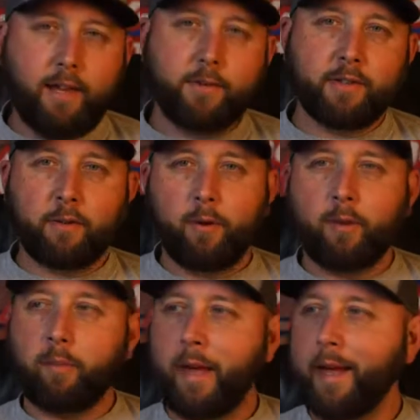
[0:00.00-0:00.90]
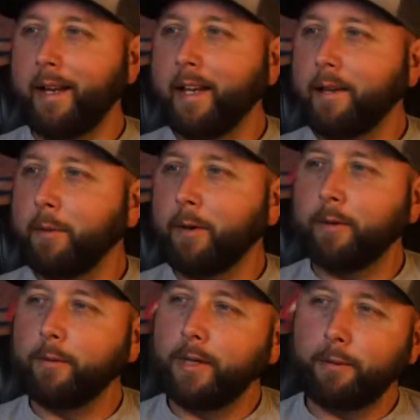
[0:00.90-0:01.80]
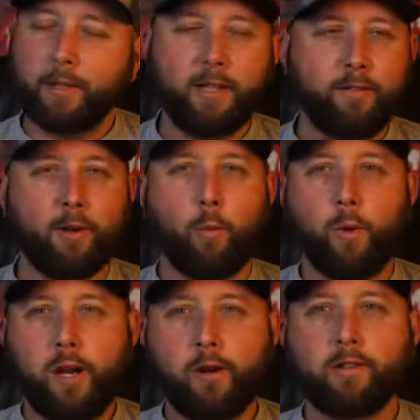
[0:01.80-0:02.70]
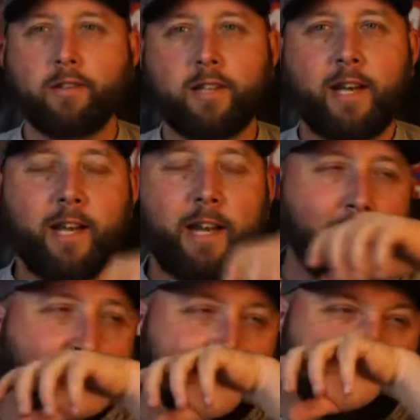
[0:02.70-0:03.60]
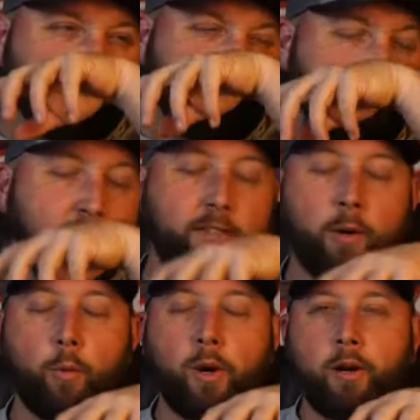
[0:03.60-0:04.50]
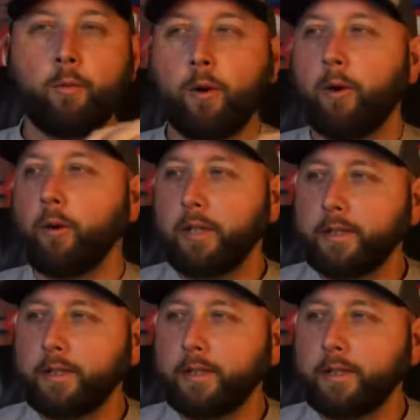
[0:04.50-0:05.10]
using the word peg anymore. We live in a weird society. We live in a weird world.